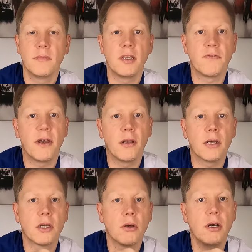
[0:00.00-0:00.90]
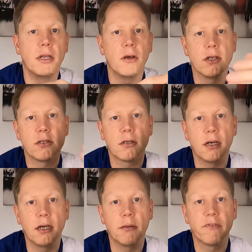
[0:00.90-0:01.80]
this felt like quite a nice
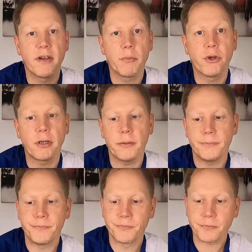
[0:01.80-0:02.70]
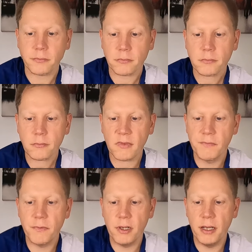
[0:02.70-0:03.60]
fabric.
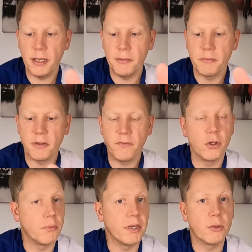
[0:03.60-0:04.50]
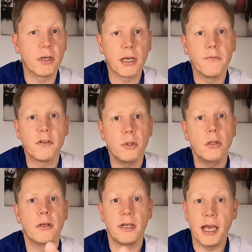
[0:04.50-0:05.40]
I thought it'd be quite
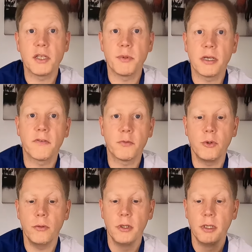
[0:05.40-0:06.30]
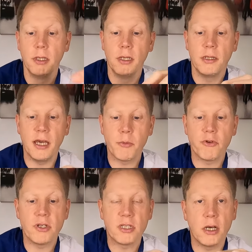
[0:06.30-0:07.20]
comfortable, and it has been comfortable. The
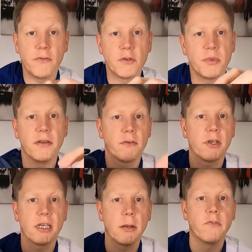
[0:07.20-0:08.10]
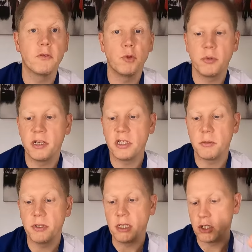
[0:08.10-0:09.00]
upper itself has been a very comfortable place
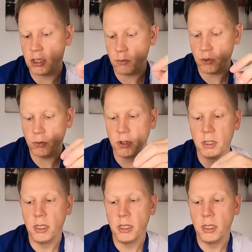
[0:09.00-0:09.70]
to be in general,